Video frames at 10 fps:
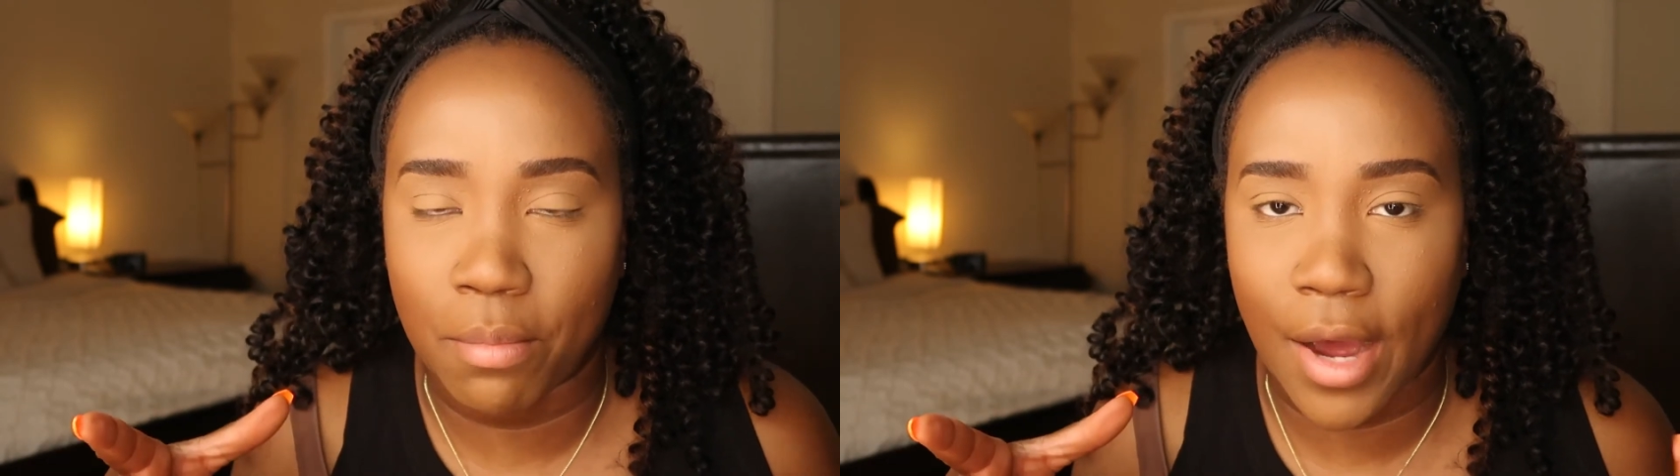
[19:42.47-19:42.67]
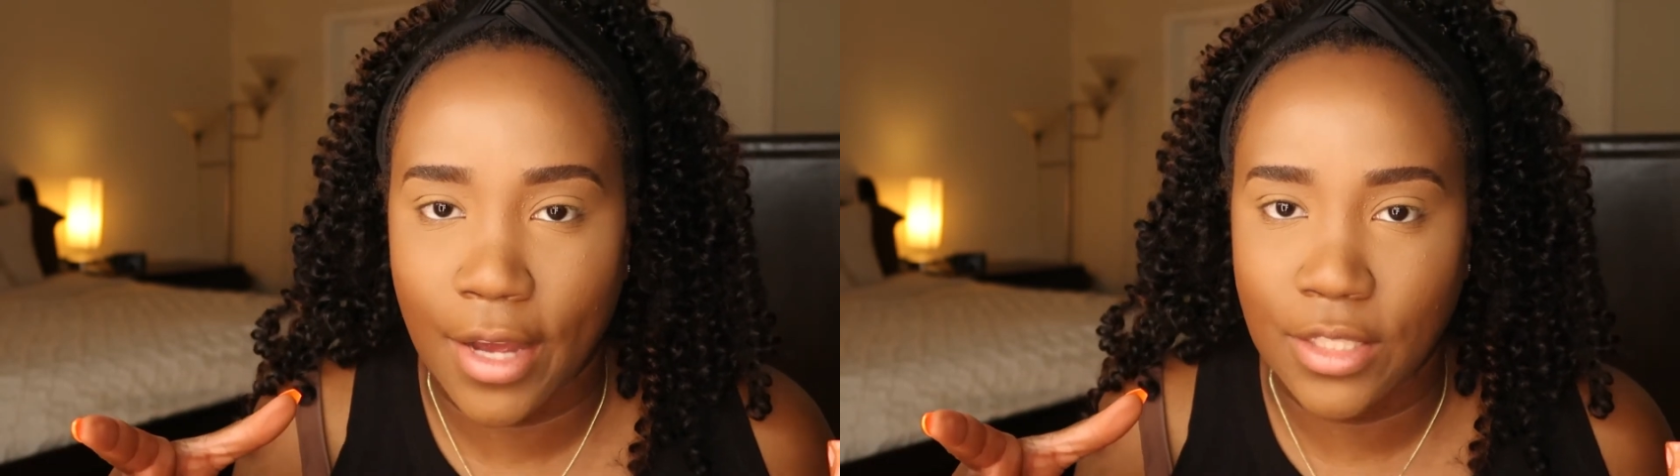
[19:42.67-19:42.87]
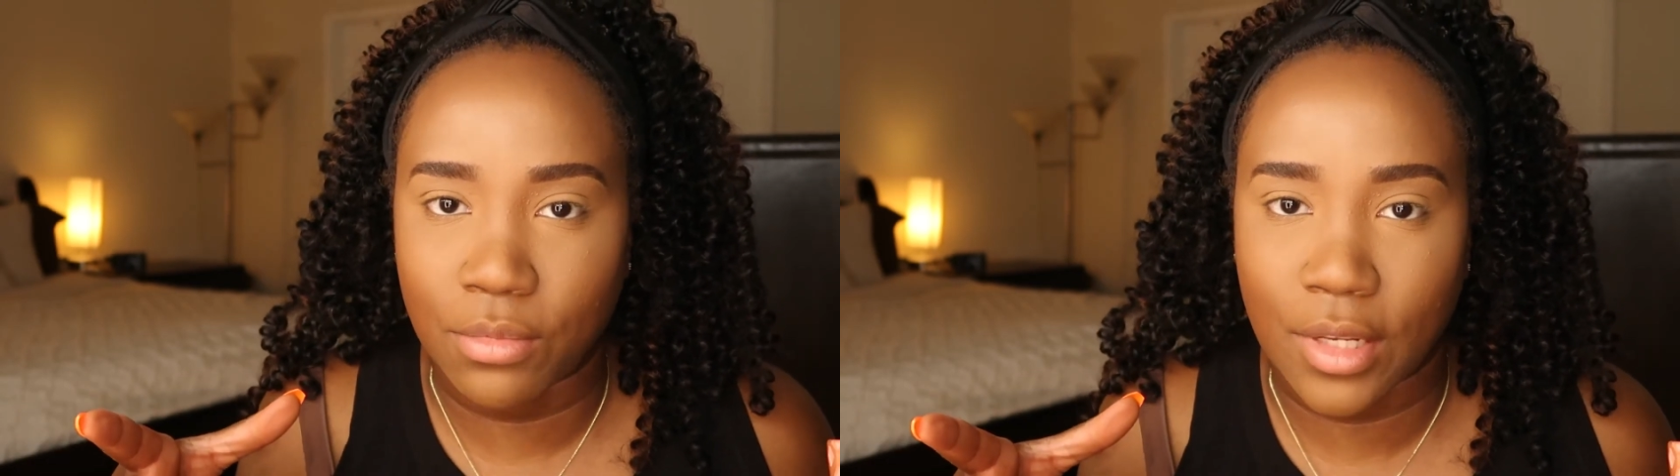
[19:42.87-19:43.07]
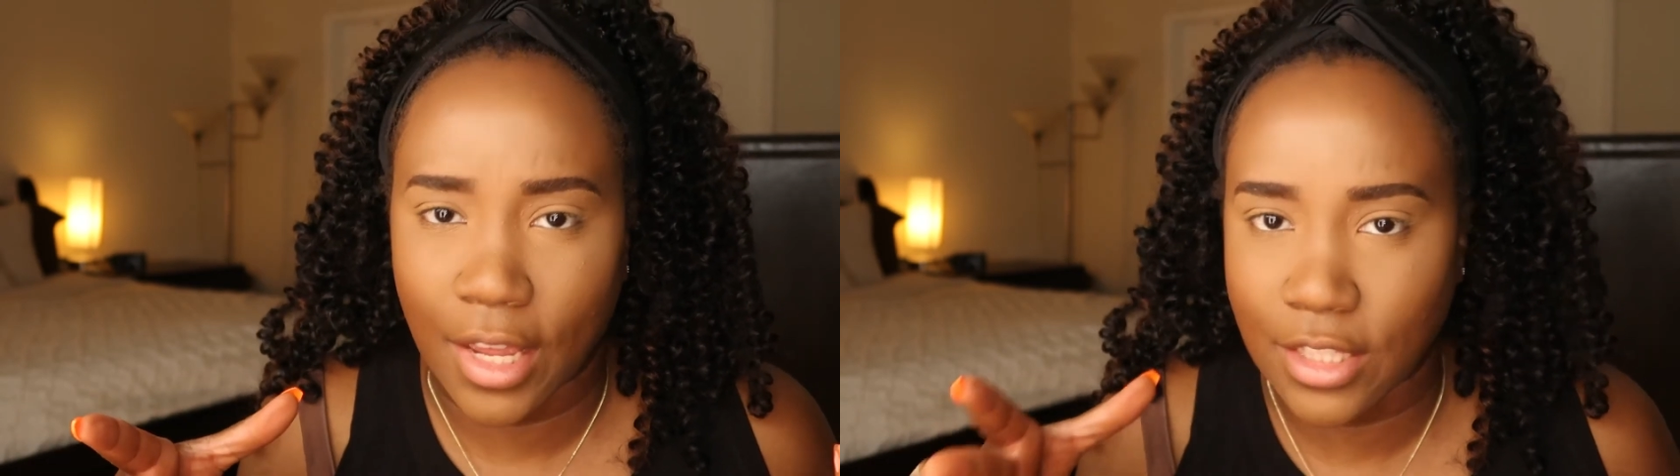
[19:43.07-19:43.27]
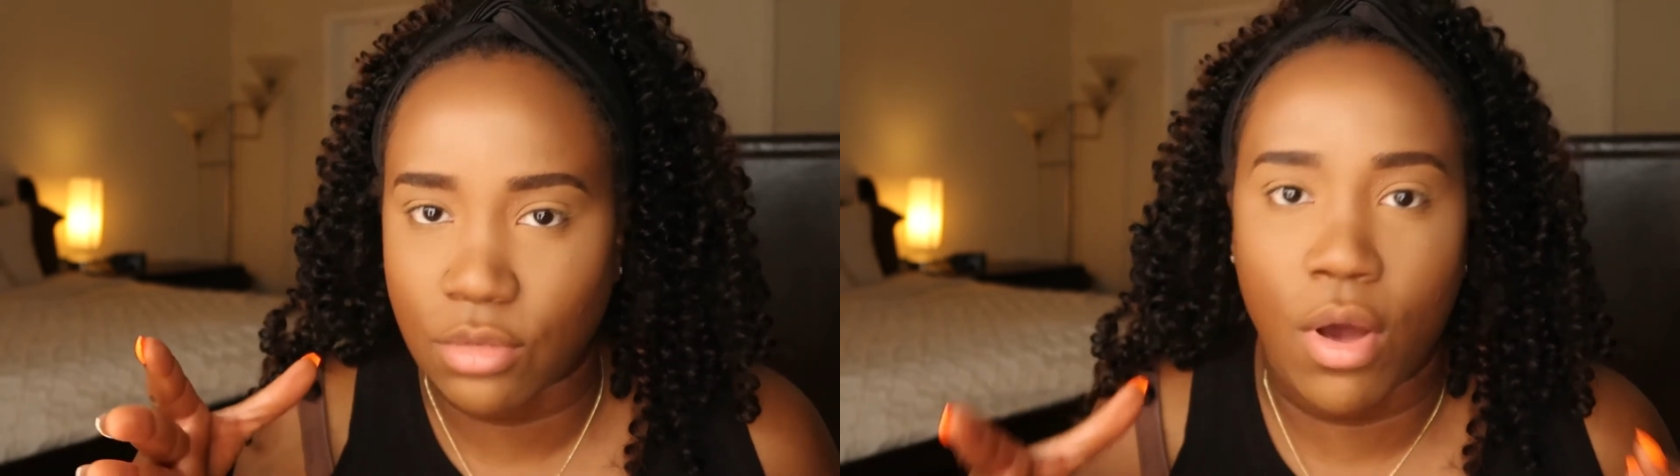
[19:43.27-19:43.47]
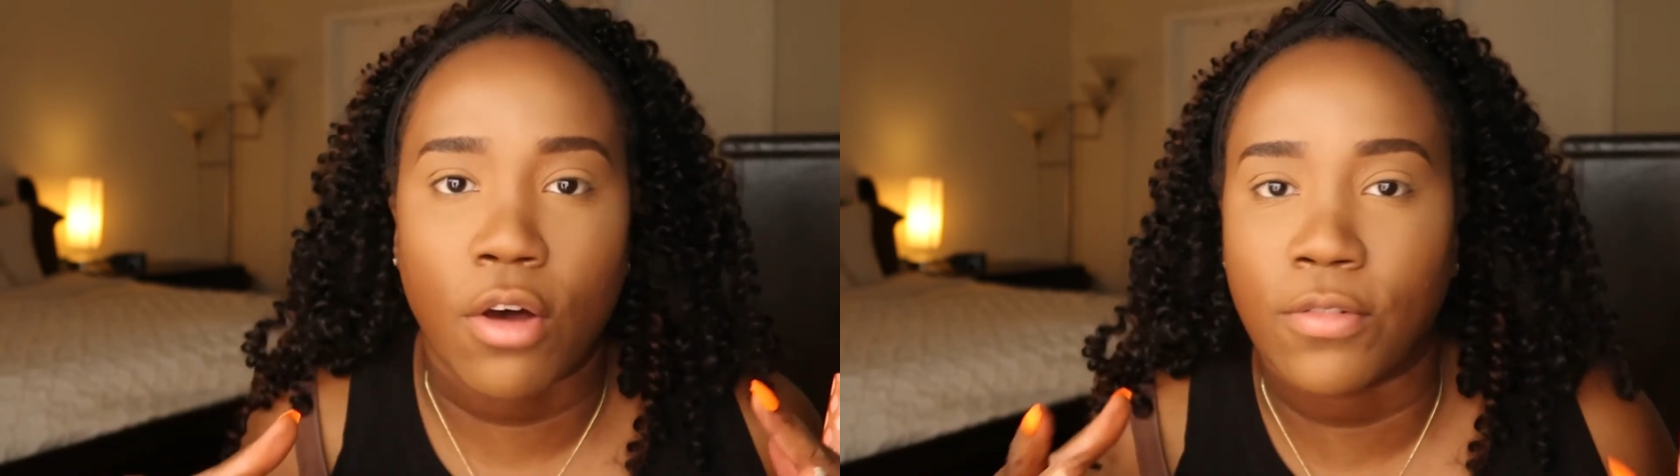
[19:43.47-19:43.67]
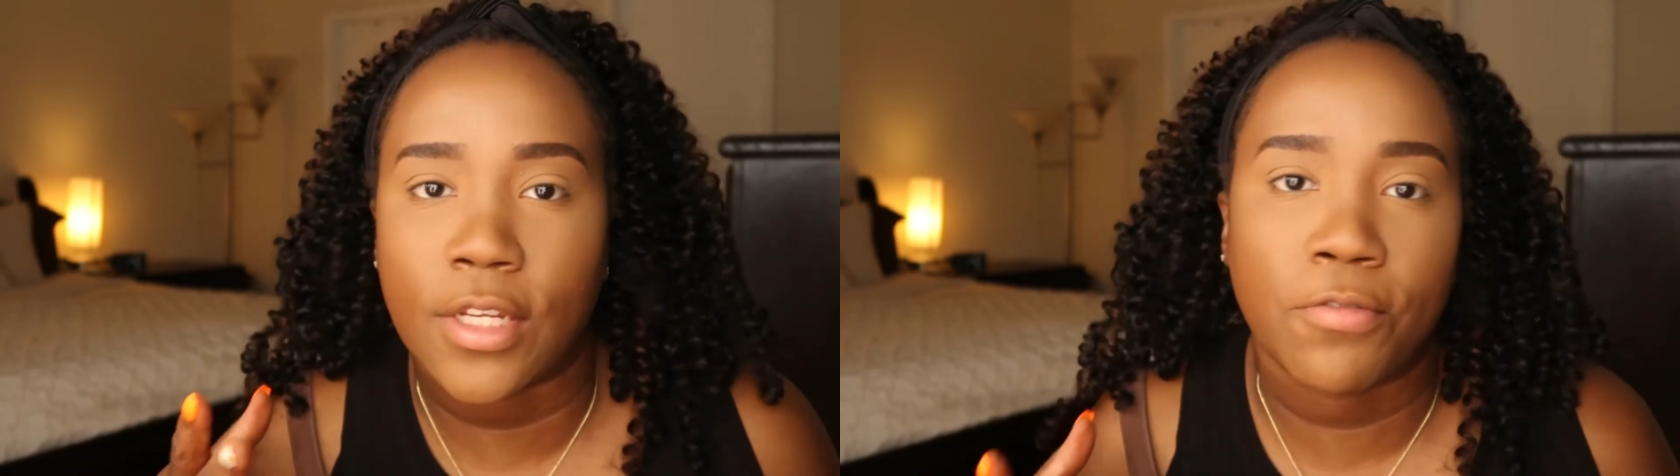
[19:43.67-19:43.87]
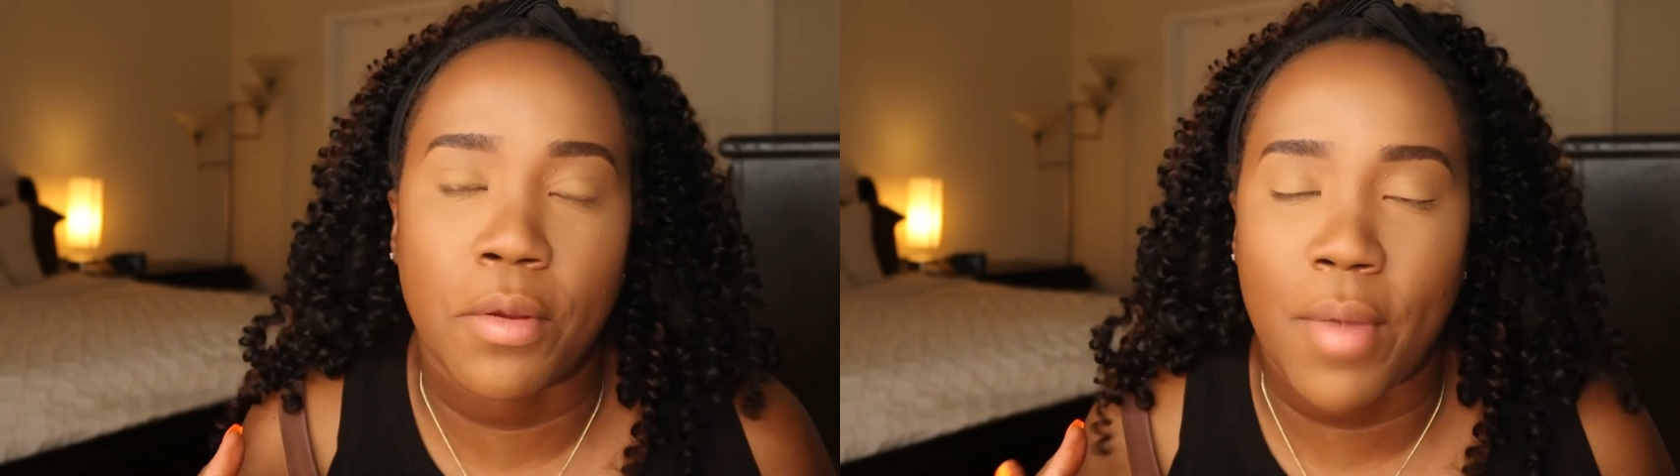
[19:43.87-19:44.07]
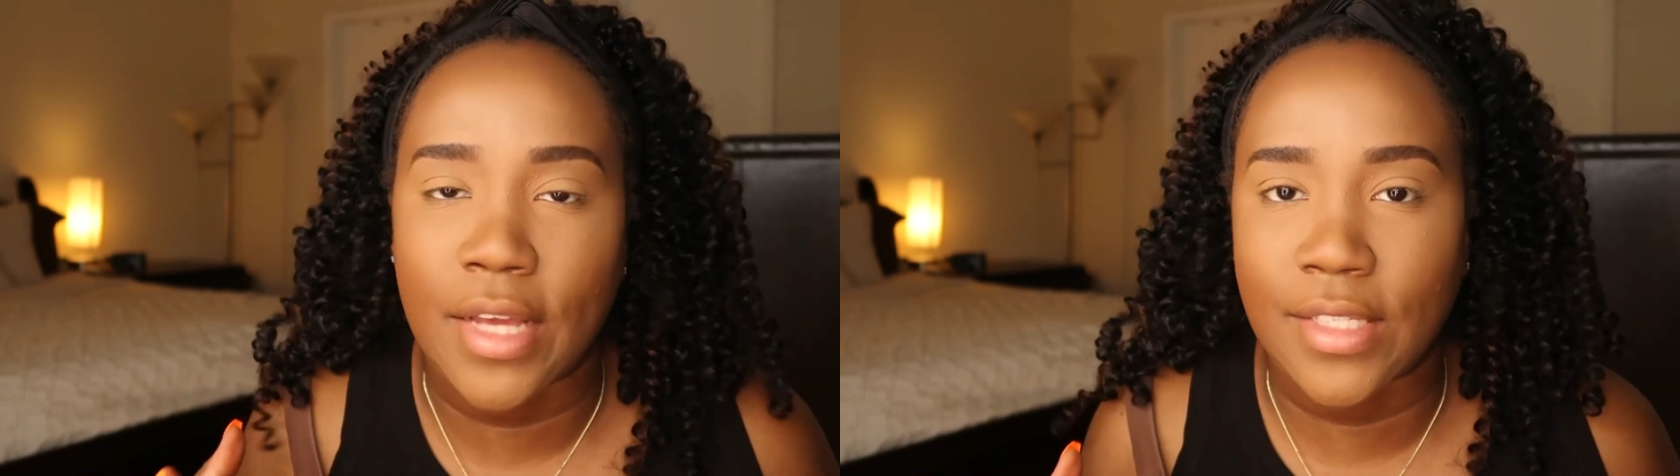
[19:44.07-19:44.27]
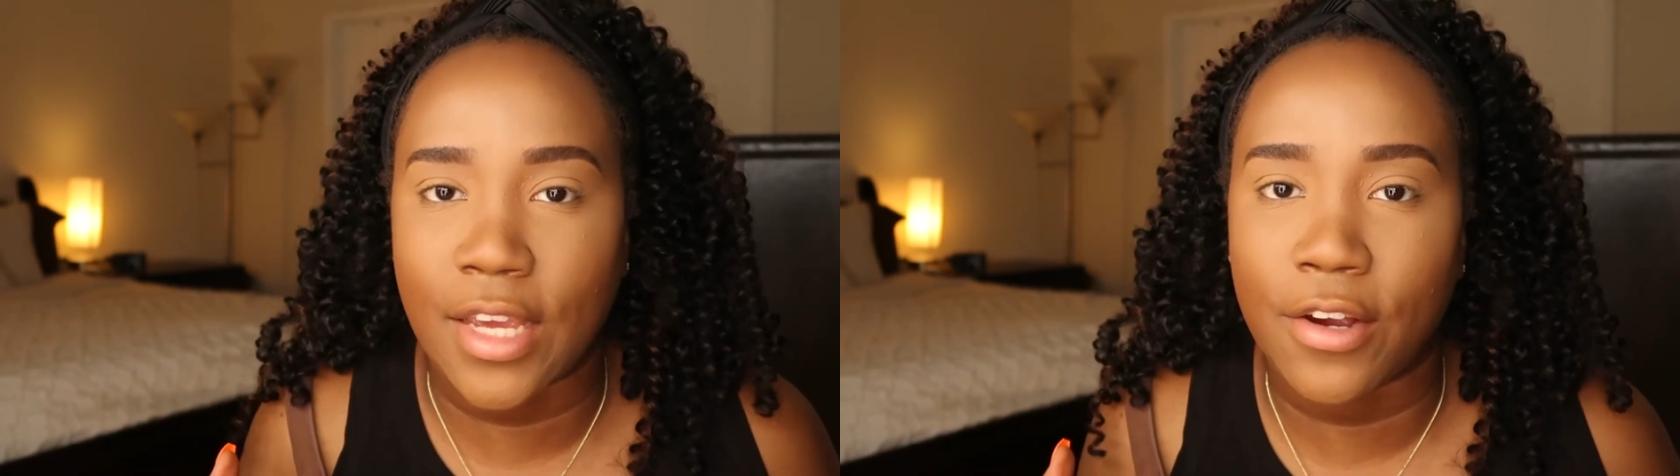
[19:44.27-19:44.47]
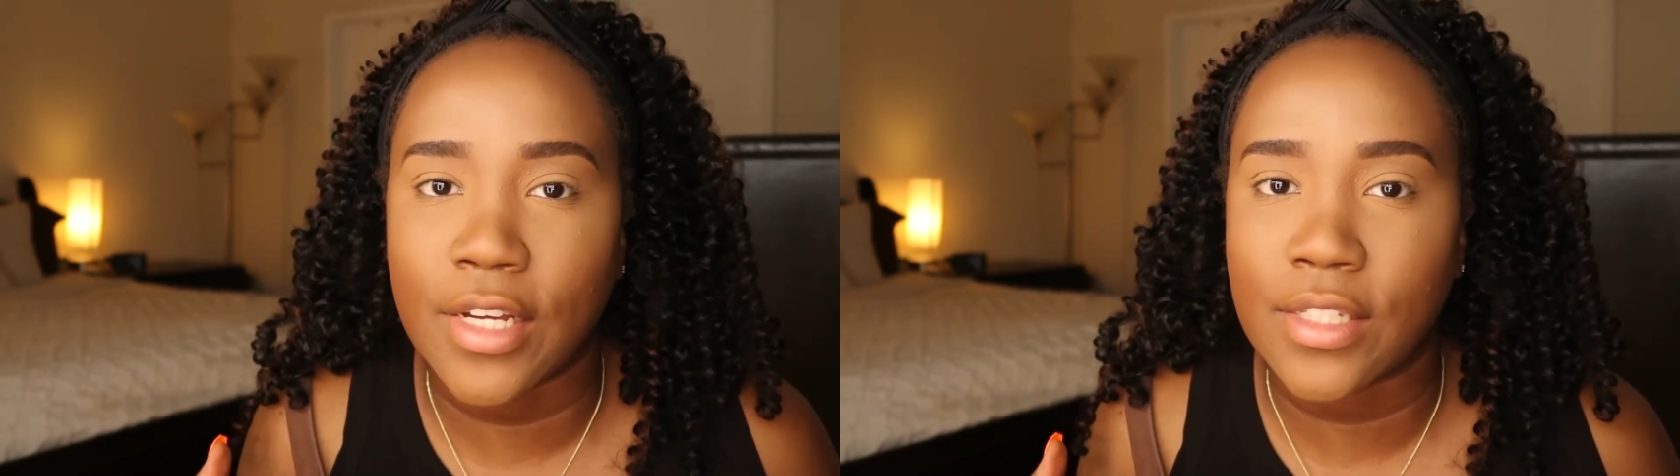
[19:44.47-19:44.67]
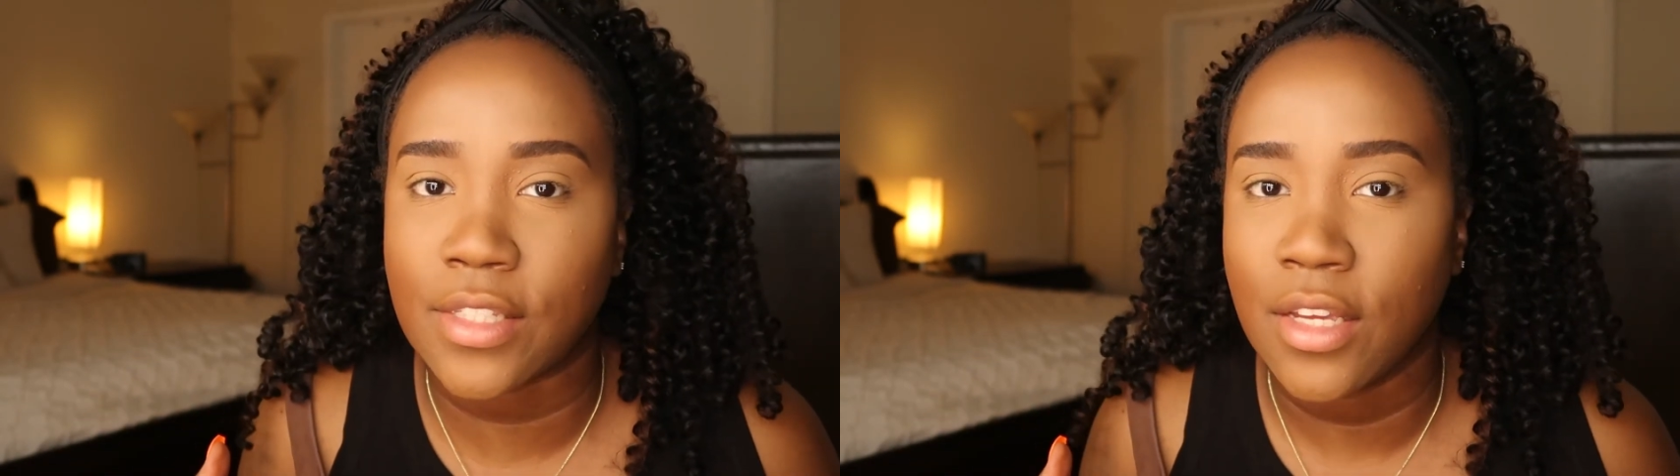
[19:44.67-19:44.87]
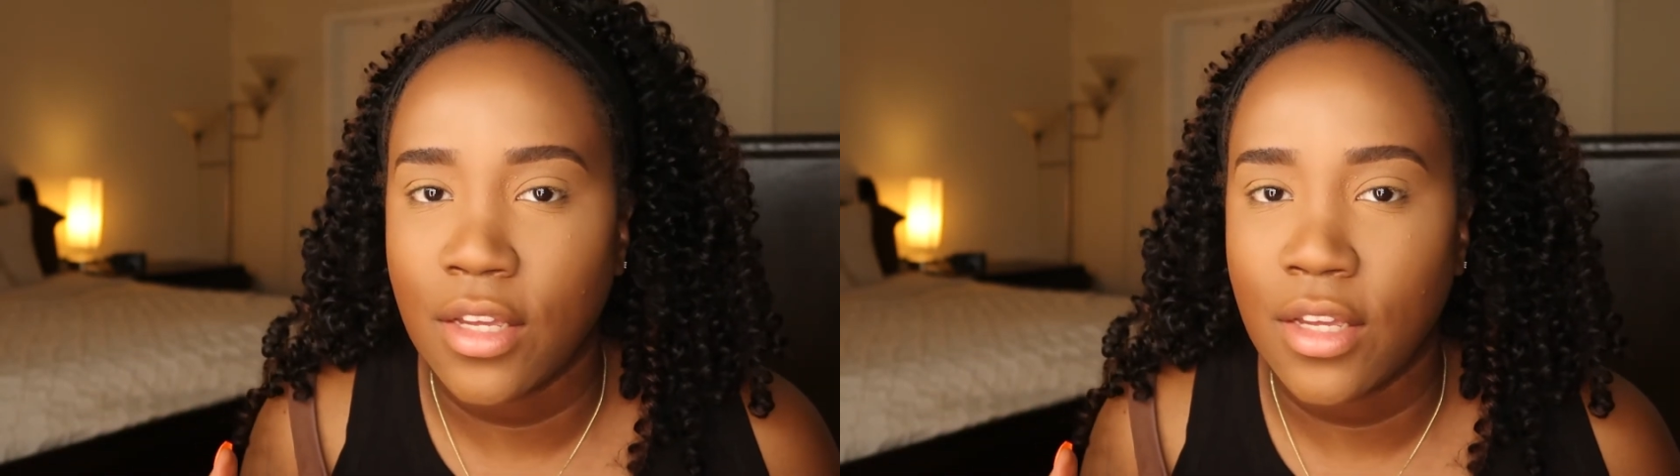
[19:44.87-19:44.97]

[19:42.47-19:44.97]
box with like 12 different mascaras,